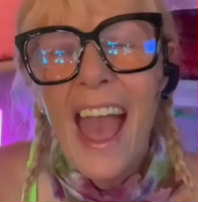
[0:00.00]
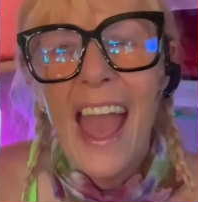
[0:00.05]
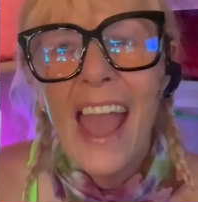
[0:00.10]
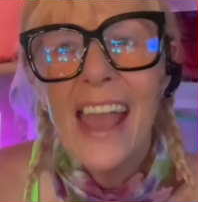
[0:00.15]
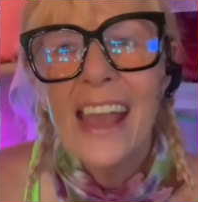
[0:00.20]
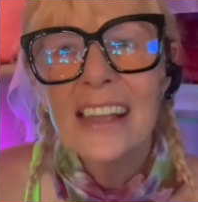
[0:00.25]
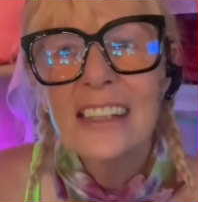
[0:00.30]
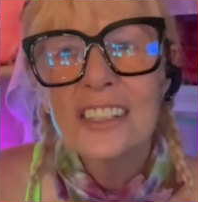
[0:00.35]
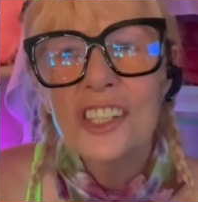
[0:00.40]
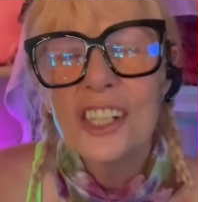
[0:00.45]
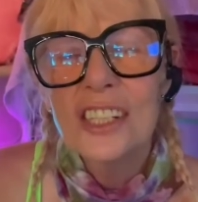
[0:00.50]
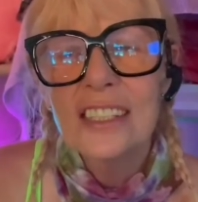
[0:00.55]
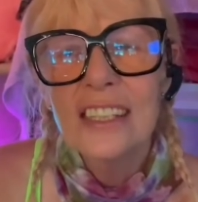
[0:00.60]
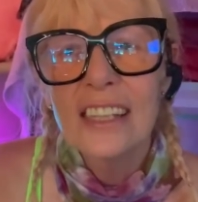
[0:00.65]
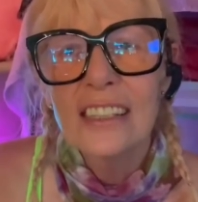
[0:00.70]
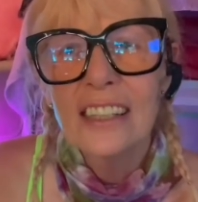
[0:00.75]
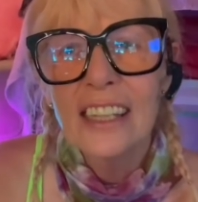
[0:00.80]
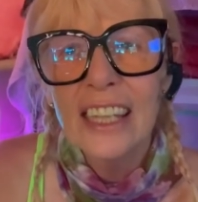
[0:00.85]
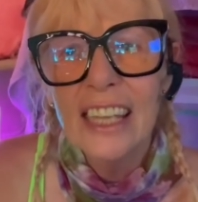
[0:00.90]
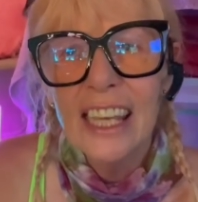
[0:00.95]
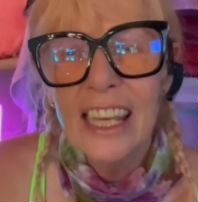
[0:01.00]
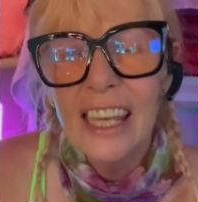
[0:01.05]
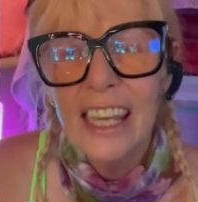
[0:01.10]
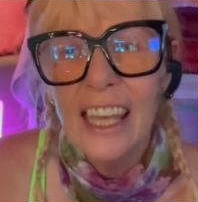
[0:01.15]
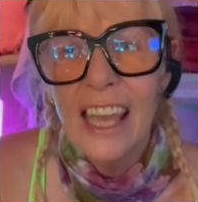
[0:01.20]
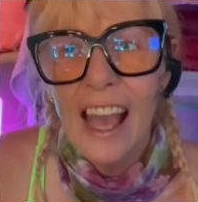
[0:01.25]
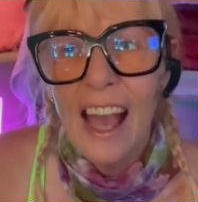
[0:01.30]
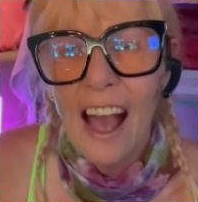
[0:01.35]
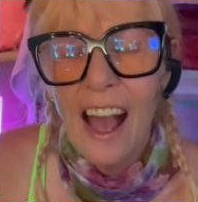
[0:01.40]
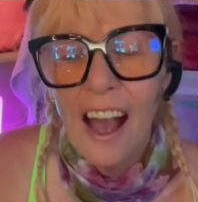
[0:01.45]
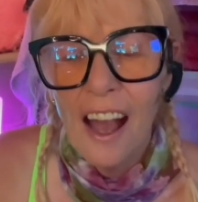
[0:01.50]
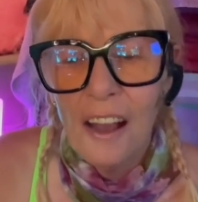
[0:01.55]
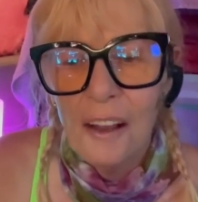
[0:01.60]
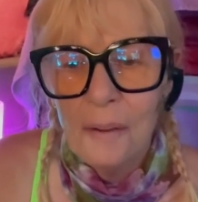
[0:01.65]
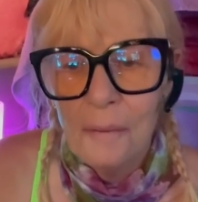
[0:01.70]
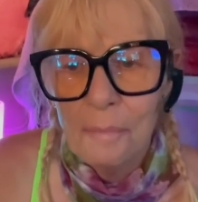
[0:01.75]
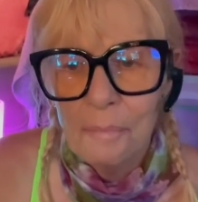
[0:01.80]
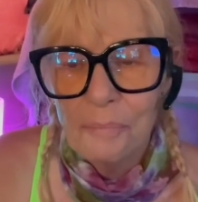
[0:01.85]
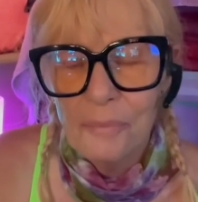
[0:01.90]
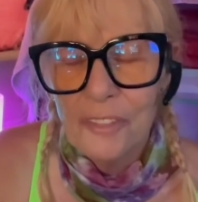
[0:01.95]
And she said, Lee,
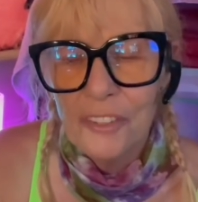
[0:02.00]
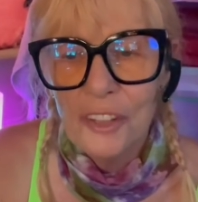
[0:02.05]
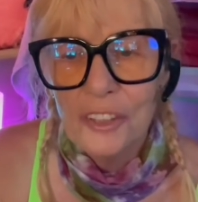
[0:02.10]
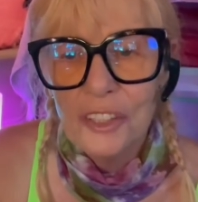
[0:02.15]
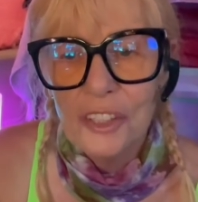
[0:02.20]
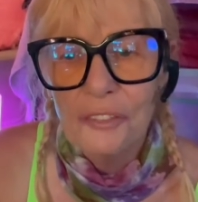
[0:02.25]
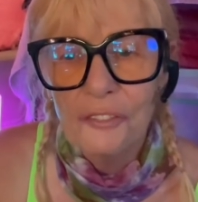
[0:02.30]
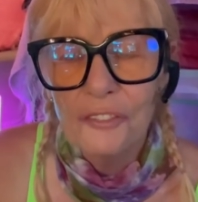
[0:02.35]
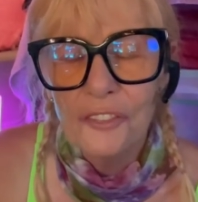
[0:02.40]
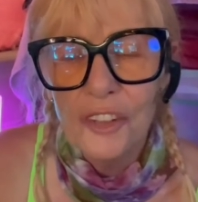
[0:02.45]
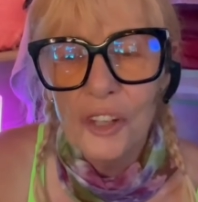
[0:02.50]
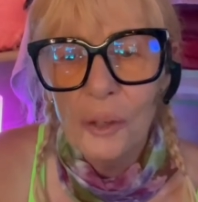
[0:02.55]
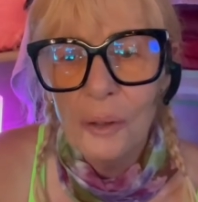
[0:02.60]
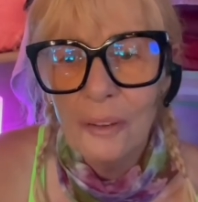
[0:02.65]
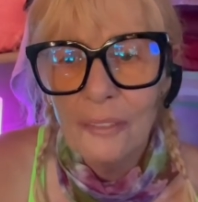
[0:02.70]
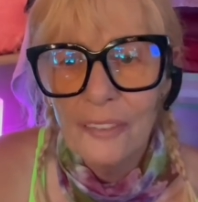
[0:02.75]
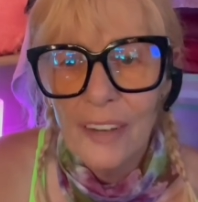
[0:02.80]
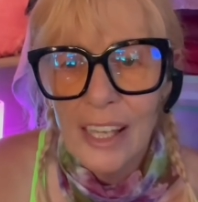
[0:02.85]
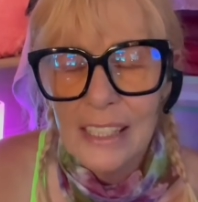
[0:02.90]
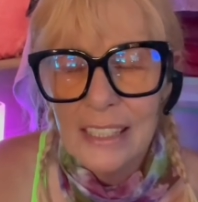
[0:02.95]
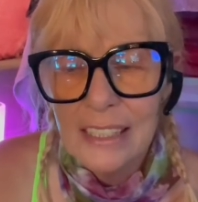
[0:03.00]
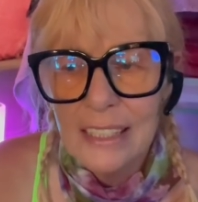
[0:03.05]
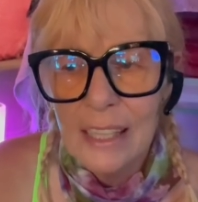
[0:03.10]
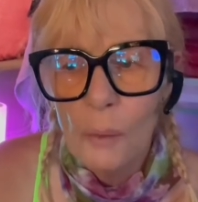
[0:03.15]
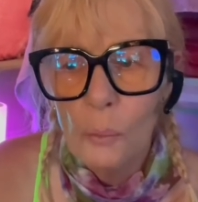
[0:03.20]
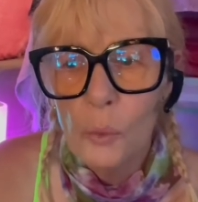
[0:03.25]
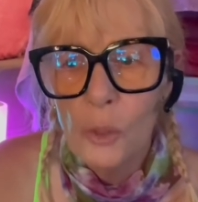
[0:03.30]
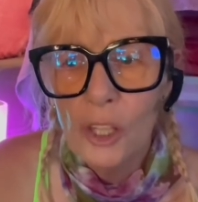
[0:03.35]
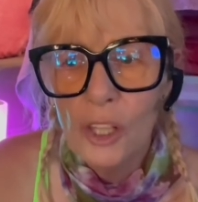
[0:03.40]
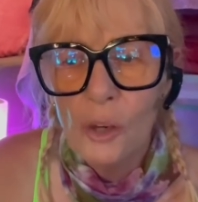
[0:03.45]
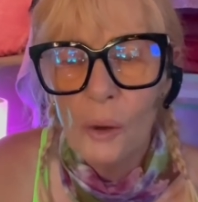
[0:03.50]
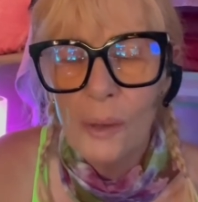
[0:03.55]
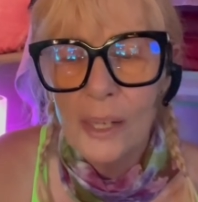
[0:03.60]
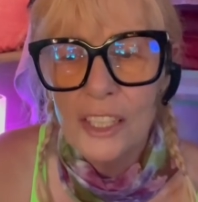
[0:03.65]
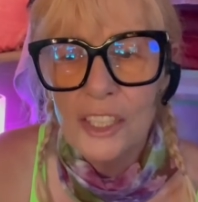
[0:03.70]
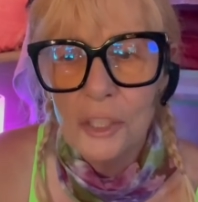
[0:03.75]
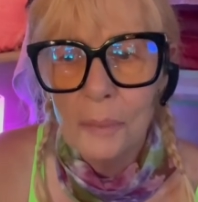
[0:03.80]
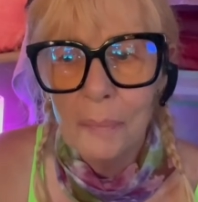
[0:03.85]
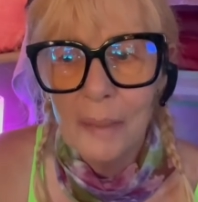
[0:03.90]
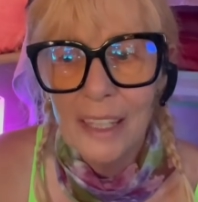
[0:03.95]
um, there's a few of us that we're
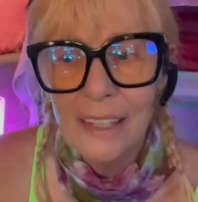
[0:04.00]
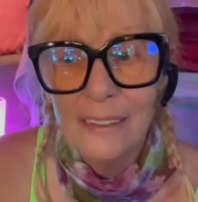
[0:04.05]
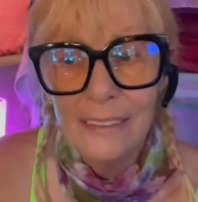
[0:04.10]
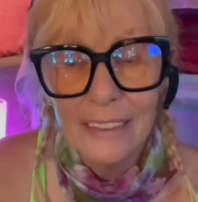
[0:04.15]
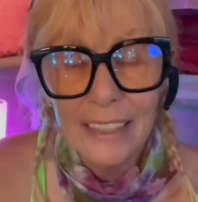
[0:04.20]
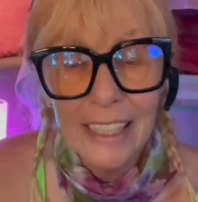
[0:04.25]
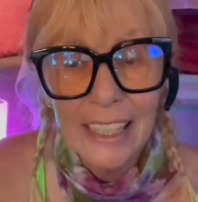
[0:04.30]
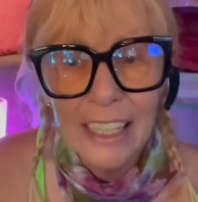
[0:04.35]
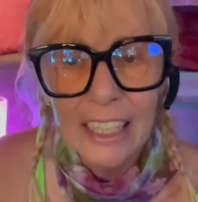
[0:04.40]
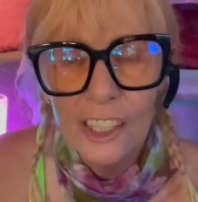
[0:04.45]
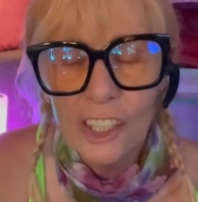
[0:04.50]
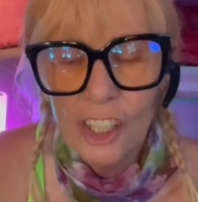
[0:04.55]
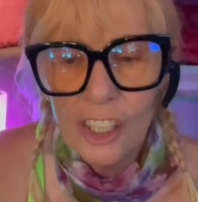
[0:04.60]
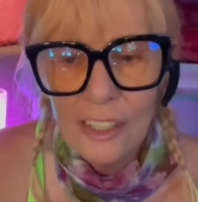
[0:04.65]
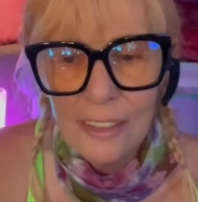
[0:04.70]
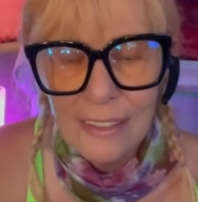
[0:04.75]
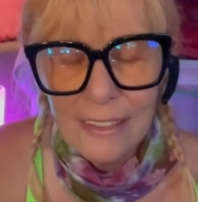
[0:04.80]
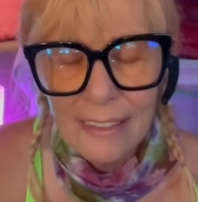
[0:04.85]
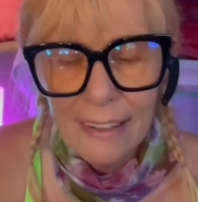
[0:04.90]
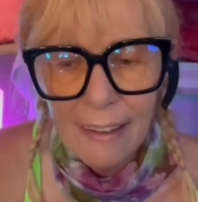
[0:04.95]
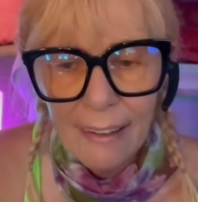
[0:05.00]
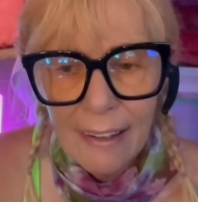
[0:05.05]
going to be the leaders